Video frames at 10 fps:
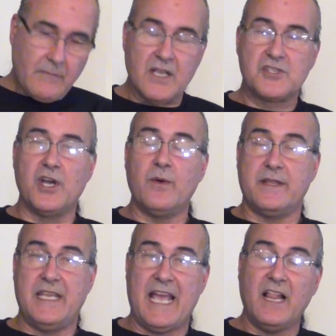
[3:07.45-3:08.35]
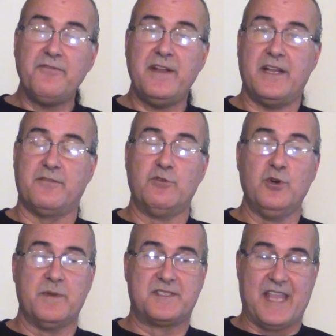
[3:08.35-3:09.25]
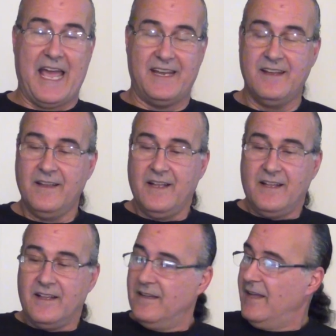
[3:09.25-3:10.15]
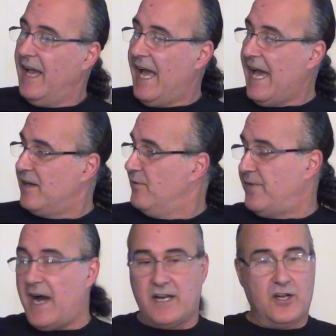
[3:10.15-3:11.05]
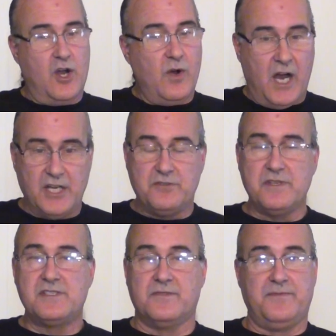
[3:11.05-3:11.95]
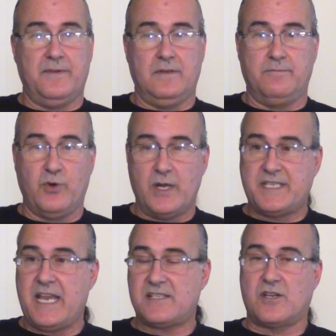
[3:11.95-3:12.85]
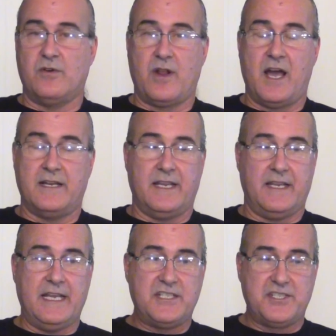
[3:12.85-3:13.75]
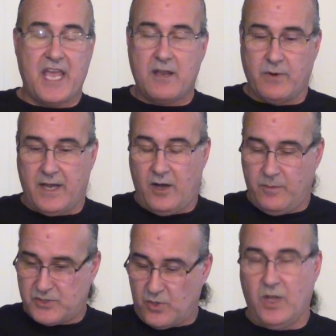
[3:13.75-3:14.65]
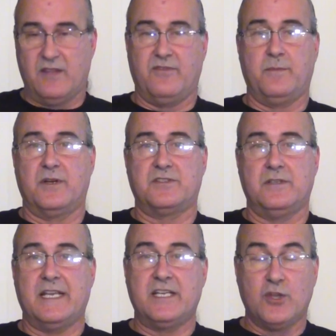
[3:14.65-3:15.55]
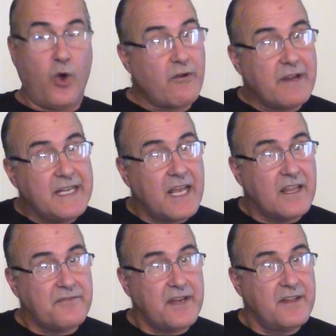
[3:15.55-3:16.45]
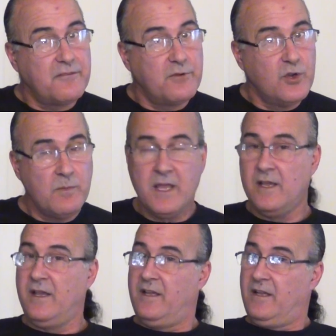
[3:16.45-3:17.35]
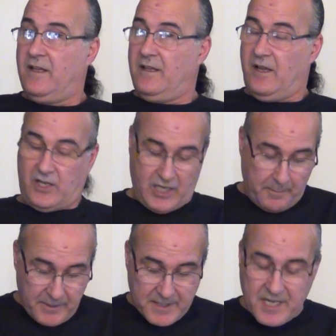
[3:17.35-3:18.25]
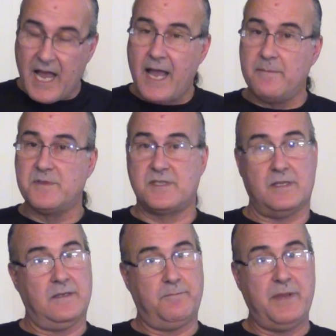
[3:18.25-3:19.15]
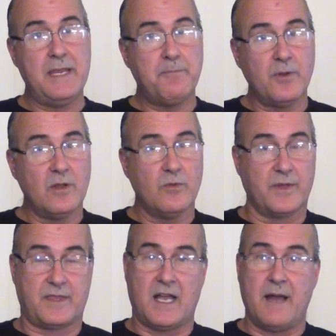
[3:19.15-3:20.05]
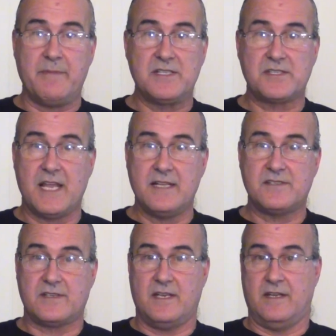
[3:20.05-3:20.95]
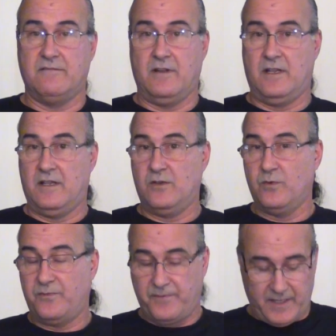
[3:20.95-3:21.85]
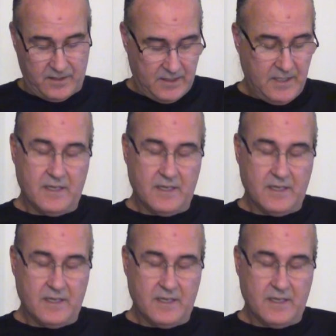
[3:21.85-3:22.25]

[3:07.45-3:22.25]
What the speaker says: So the elephant in the room is that out of, I don't know, hundreds of broadcasts going on each day where almost all of them are ignoring the elephant in the room, a couple of times, people with common sense and who feel